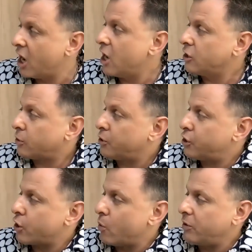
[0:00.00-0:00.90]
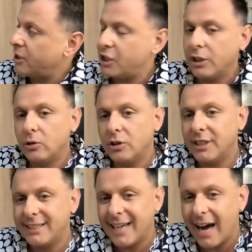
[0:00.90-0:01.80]
So show the children
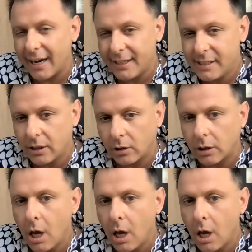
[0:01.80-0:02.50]
the title